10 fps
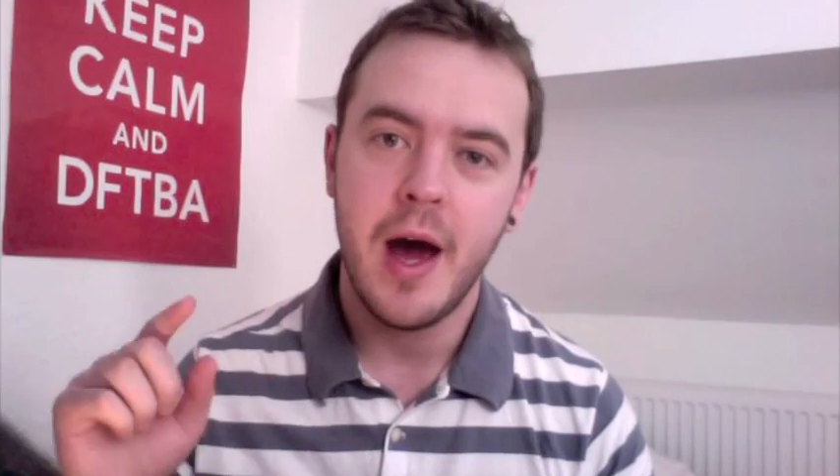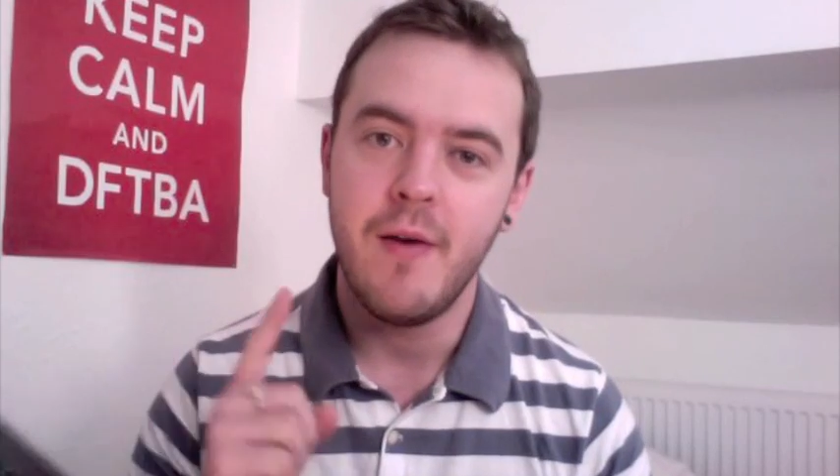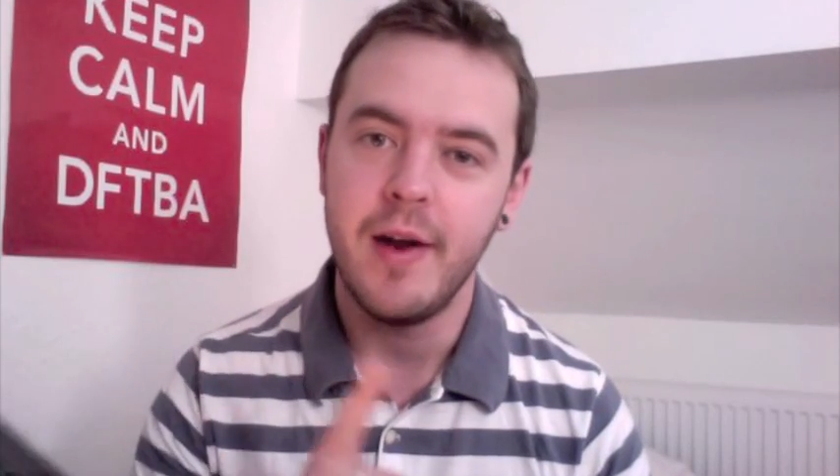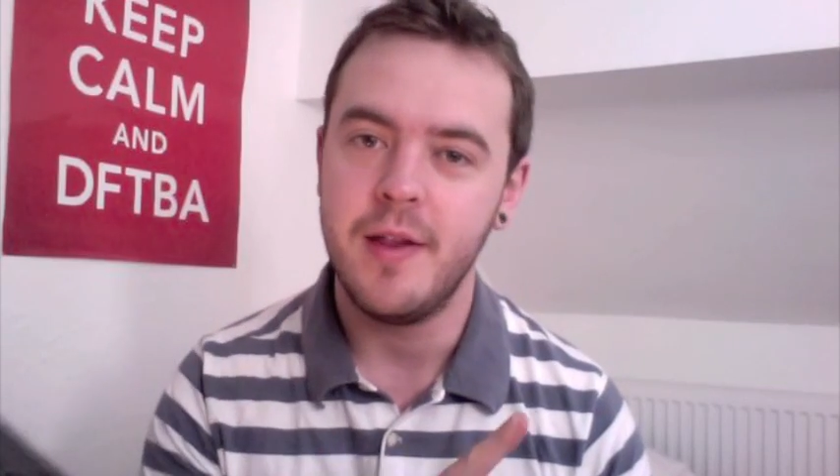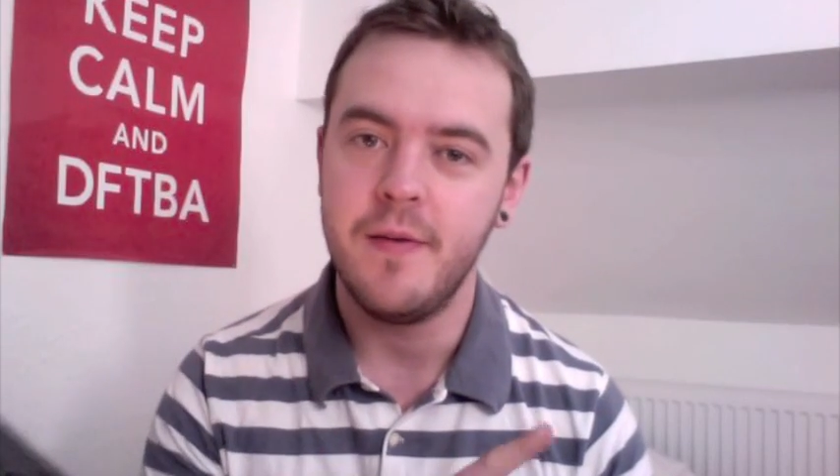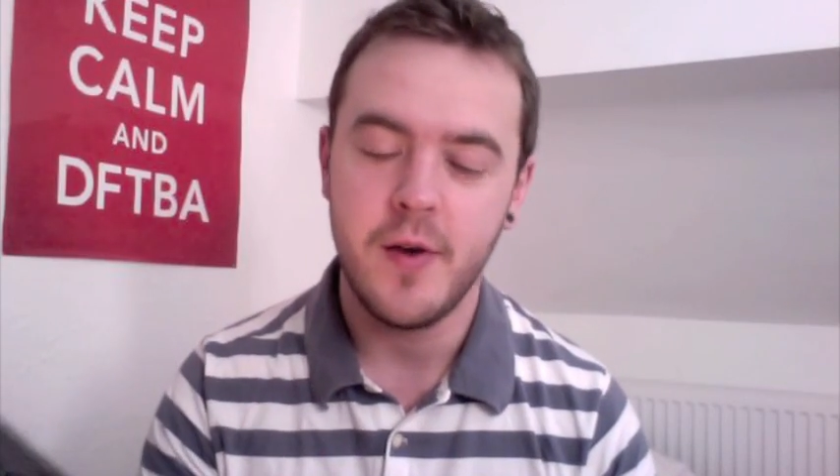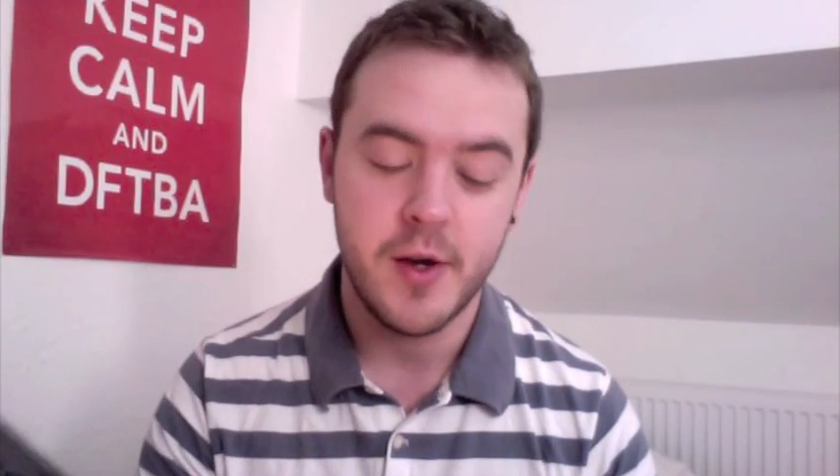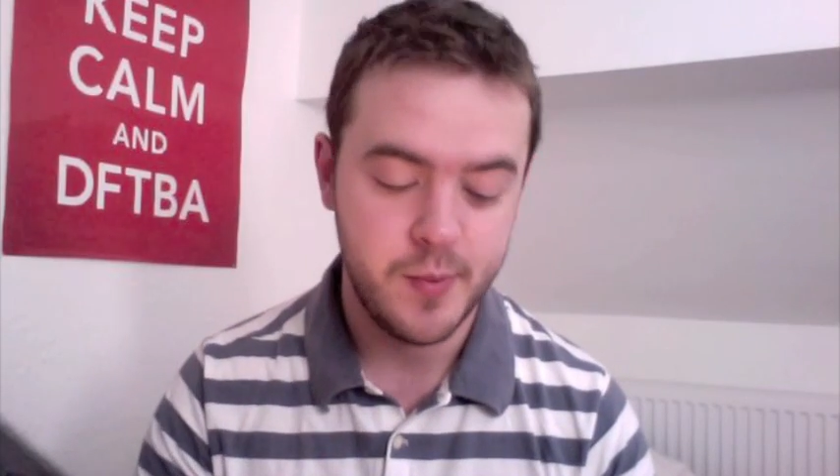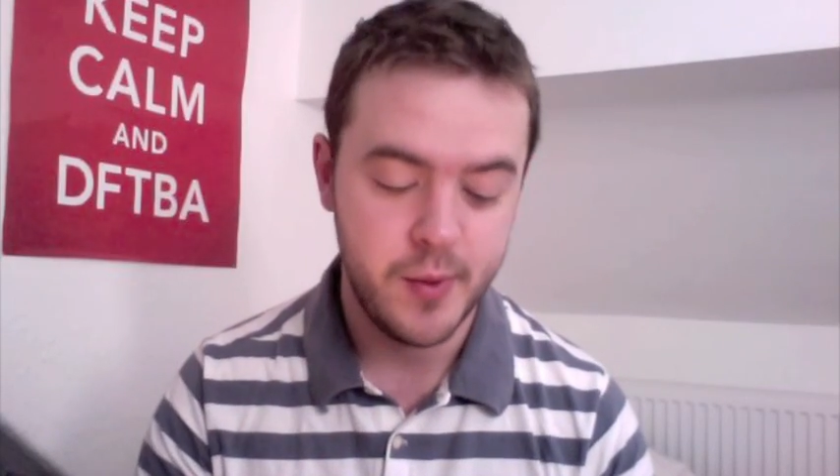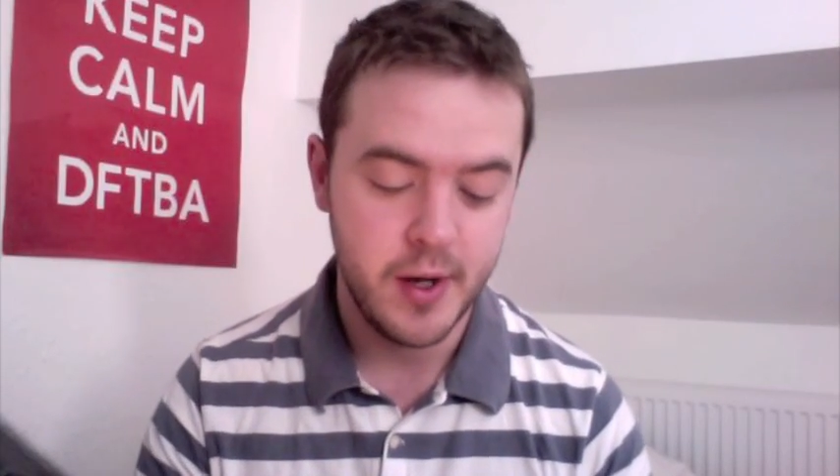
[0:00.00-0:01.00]
I read the
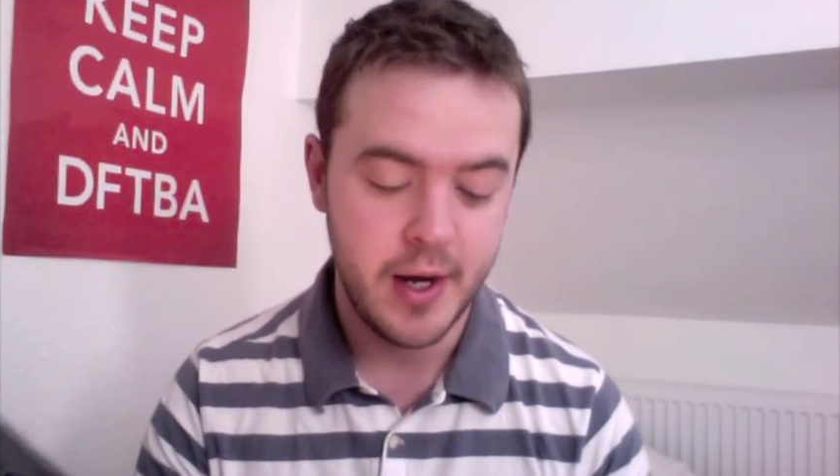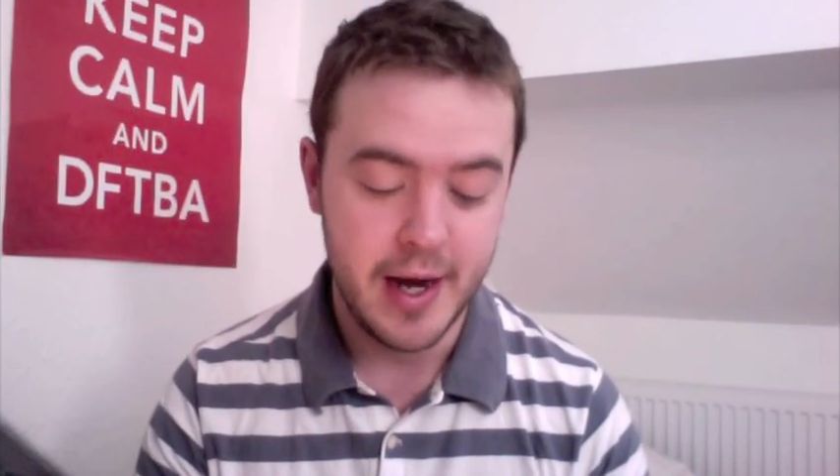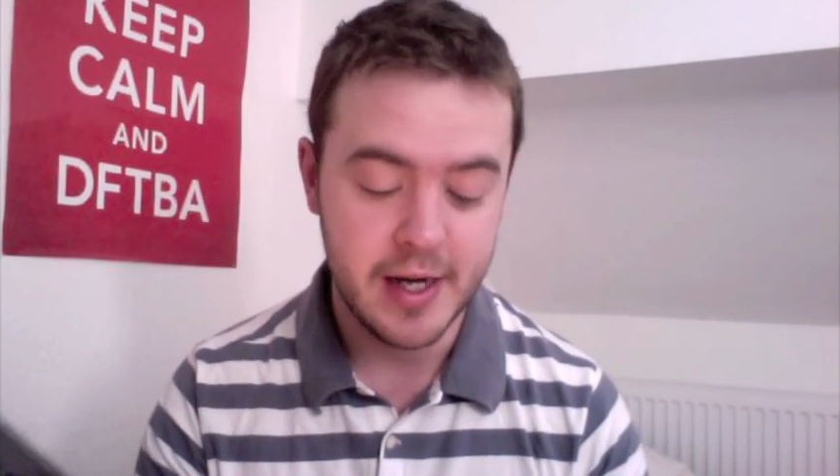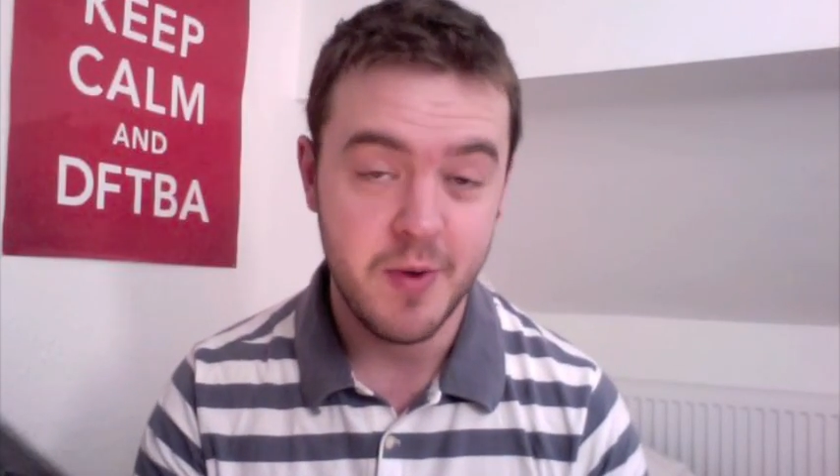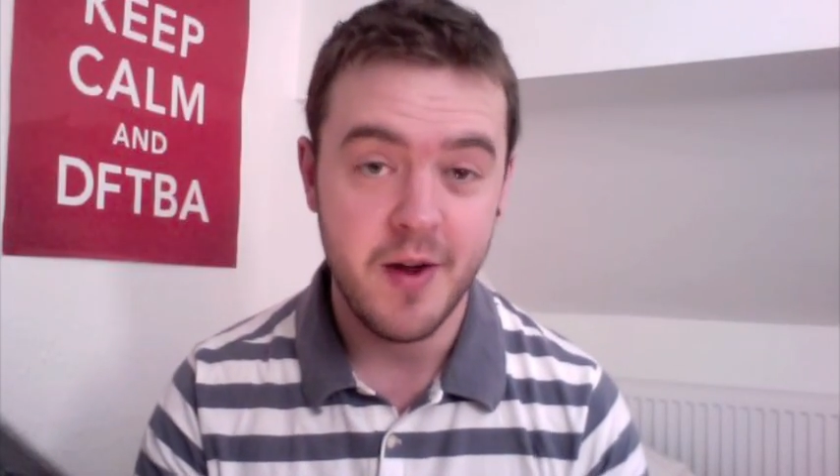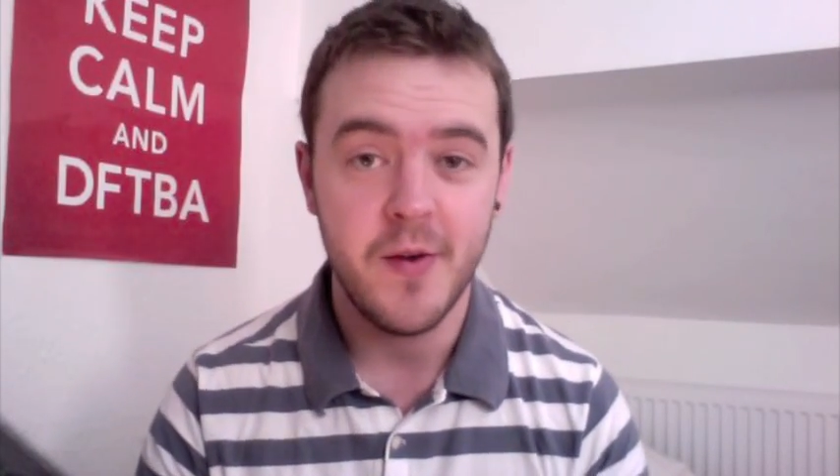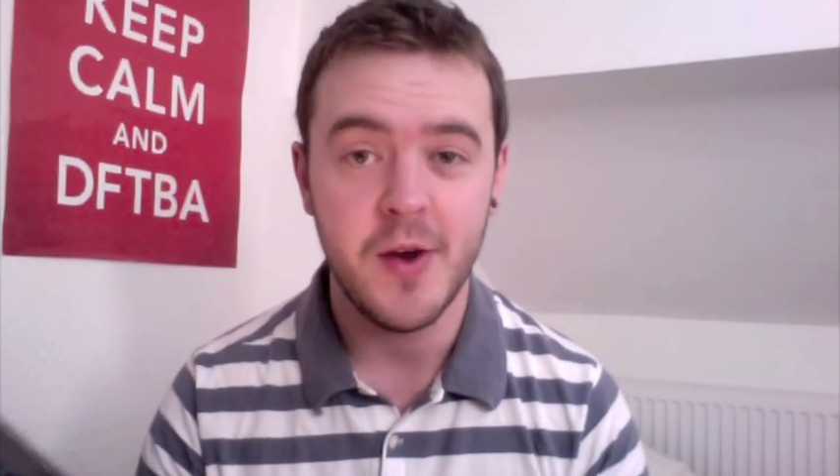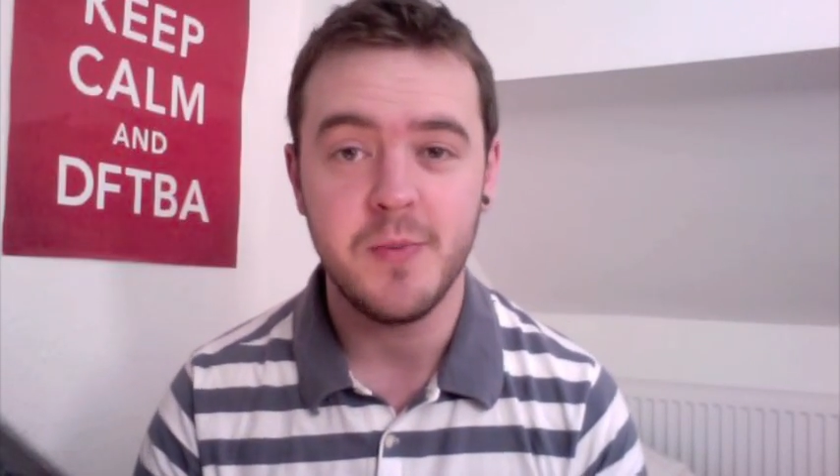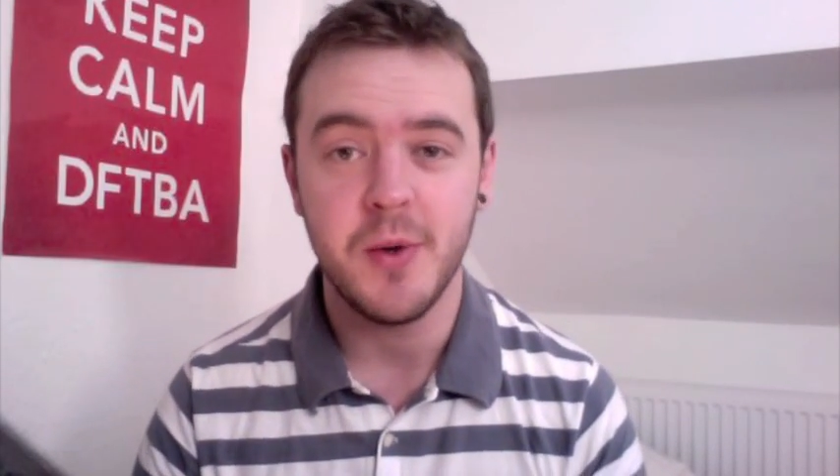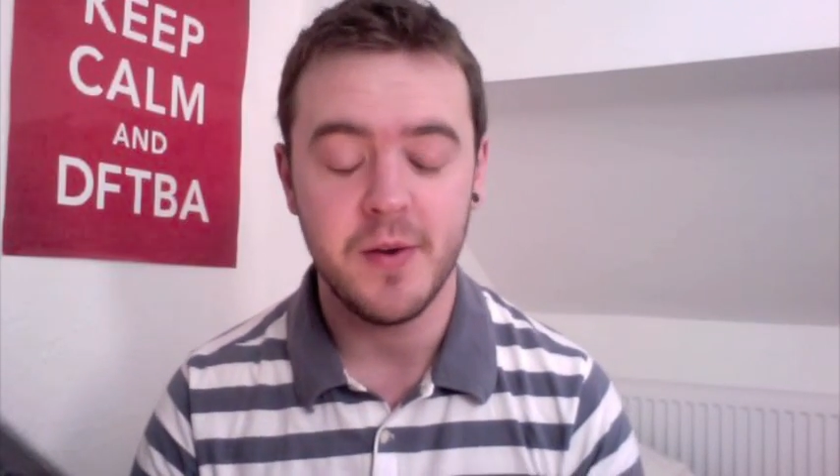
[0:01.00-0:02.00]
first book as my
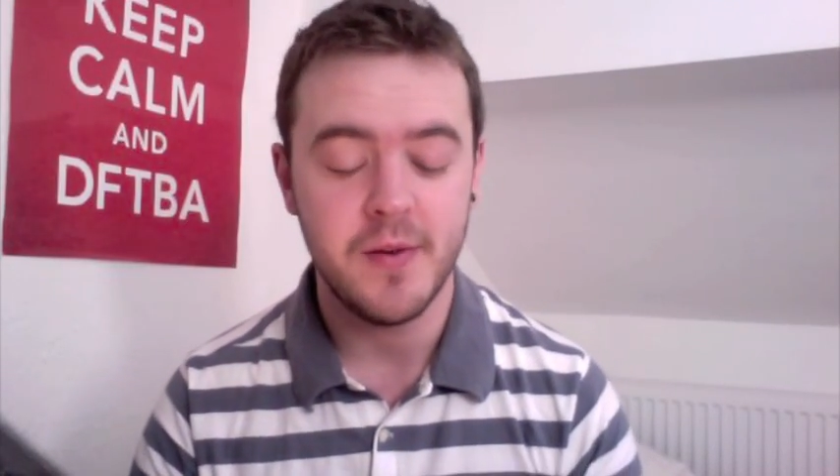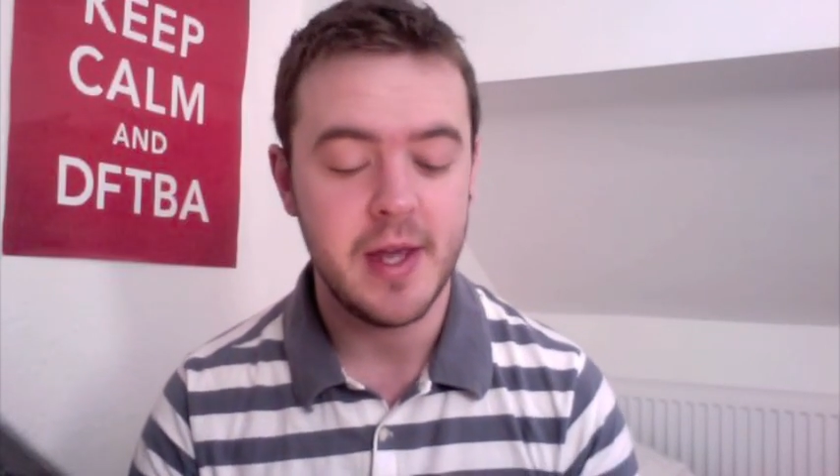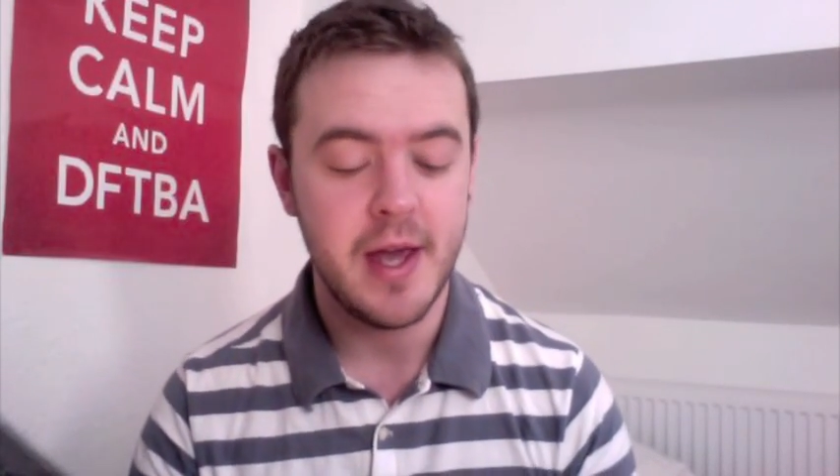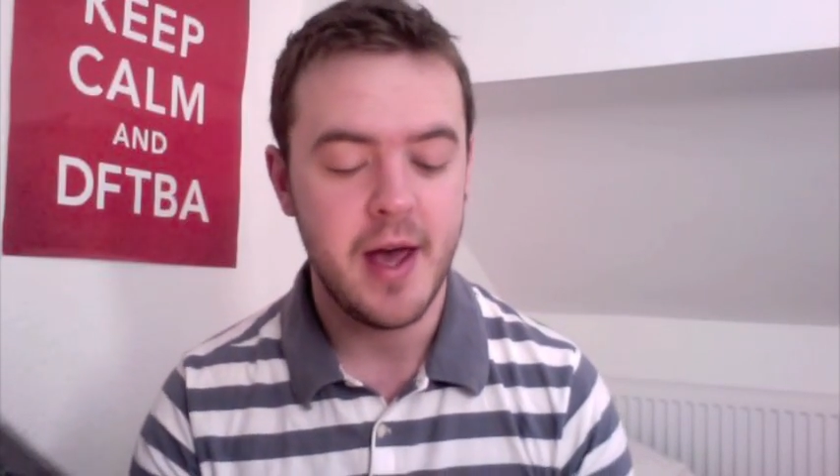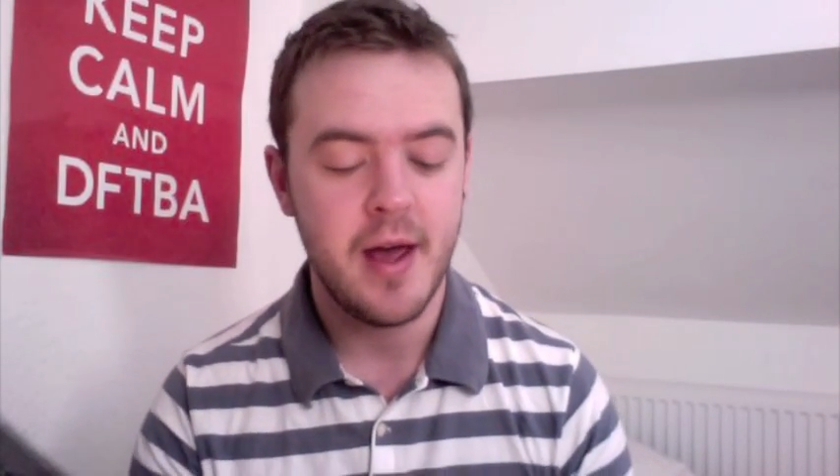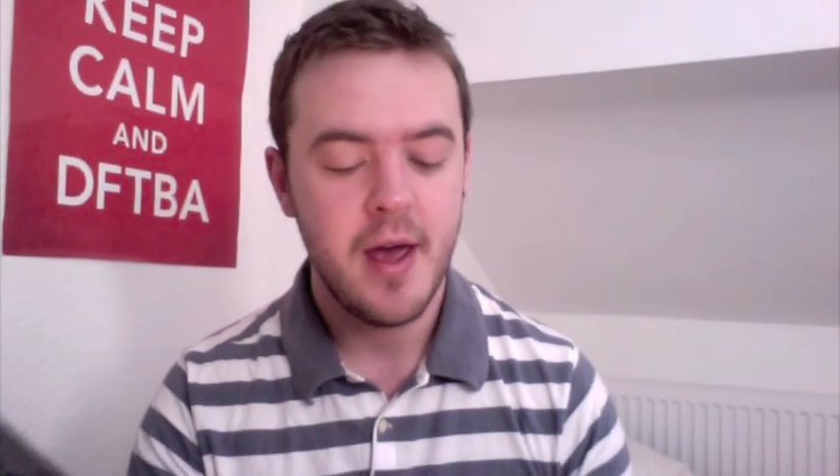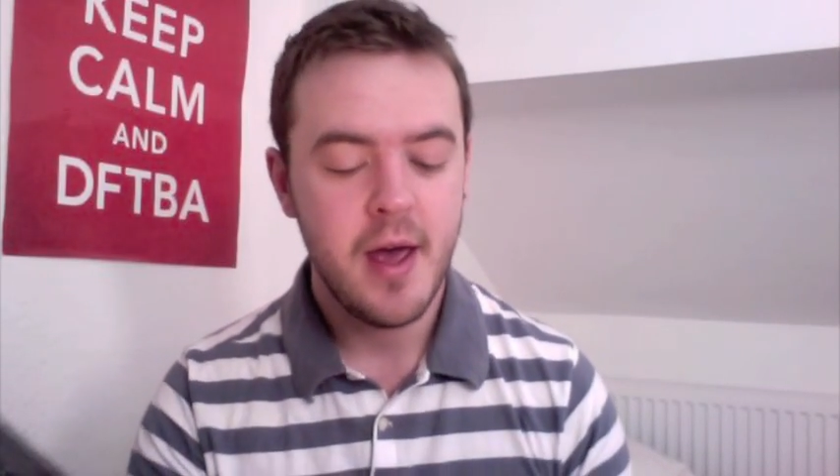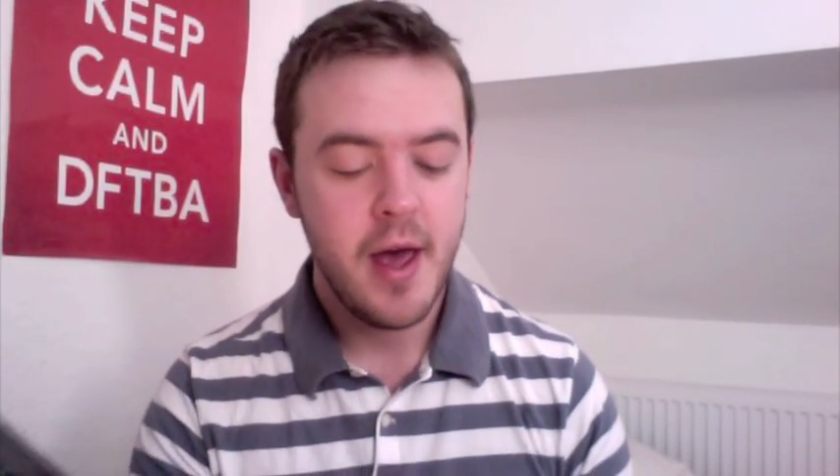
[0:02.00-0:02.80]
first book of the year.